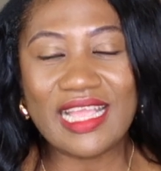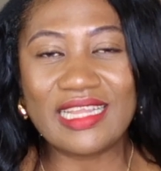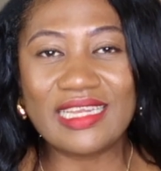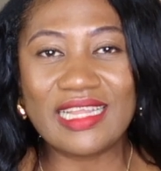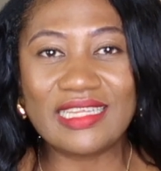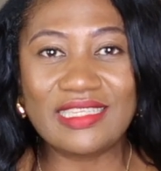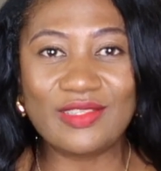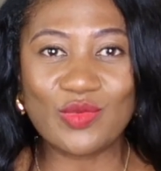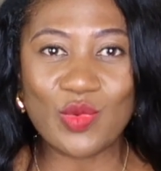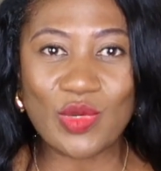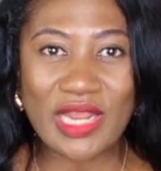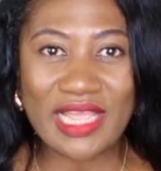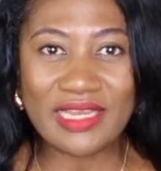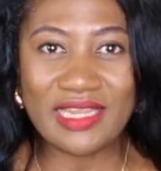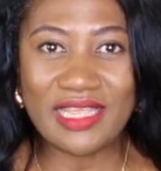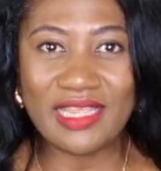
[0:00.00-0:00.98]
And that is what
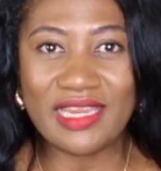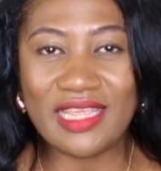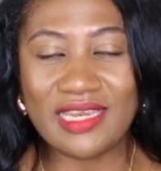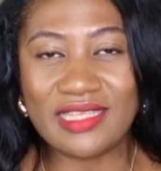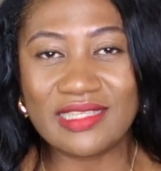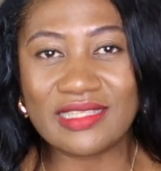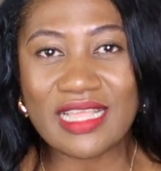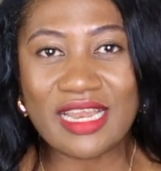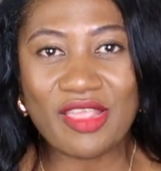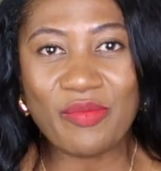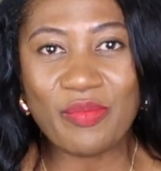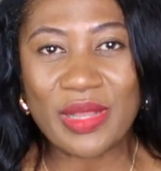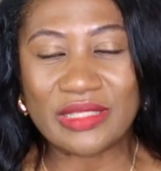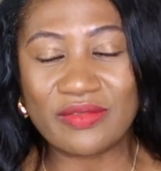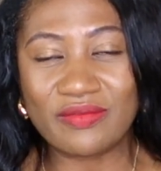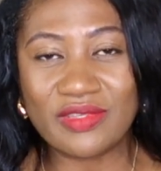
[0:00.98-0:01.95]
I did in the styling
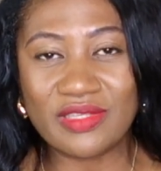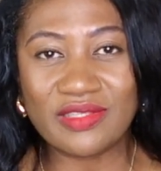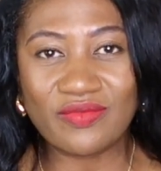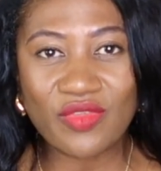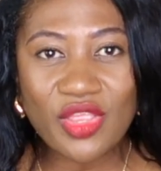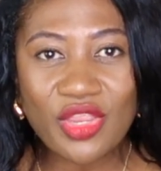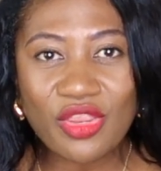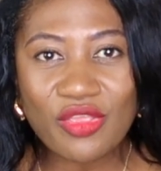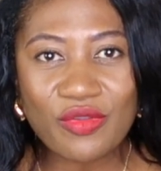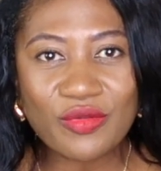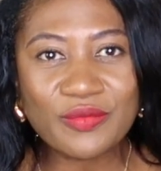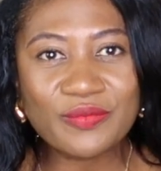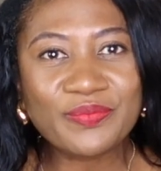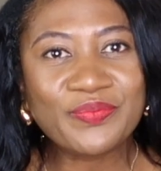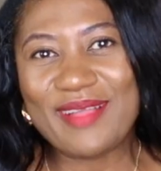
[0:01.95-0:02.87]
part of this video.